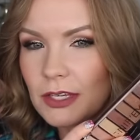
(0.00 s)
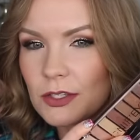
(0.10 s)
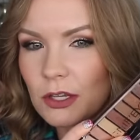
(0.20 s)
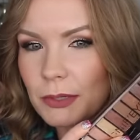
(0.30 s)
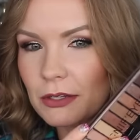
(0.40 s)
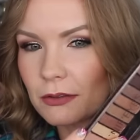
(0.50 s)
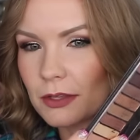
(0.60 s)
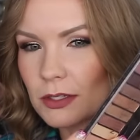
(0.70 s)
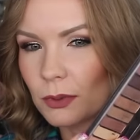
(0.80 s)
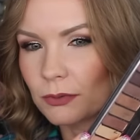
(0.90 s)
So
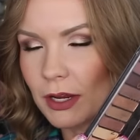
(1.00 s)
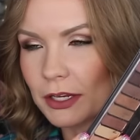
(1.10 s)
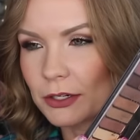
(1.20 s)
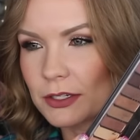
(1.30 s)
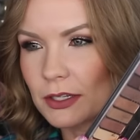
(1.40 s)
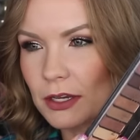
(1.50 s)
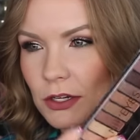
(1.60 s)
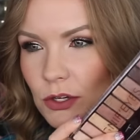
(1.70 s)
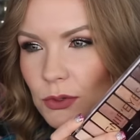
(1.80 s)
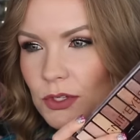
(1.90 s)
this one right here is
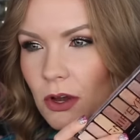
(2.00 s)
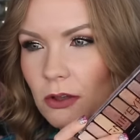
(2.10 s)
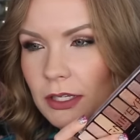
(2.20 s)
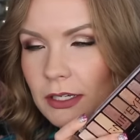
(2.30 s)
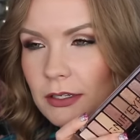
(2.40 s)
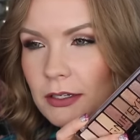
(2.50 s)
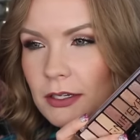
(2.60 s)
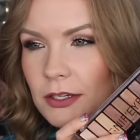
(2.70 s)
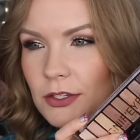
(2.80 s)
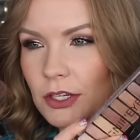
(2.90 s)
London Nudes Calling.
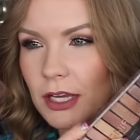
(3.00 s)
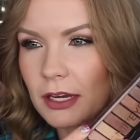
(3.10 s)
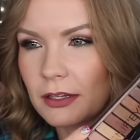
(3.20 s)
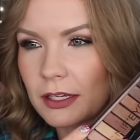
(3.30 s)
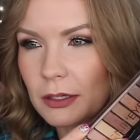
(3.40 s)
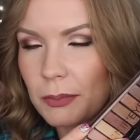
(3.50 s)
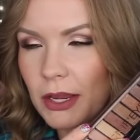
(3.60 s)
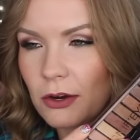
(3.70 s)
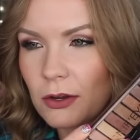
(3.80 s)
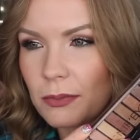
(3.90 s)
So you can kind of like
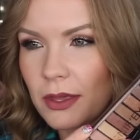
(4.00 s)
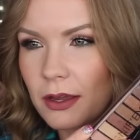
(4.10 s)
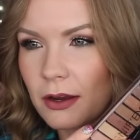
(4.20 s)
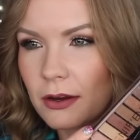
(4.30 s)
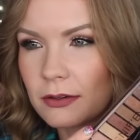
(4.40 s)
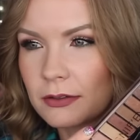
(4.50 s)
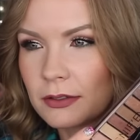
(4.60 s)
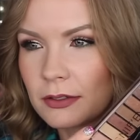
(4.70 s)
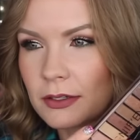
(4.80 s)
compare them there.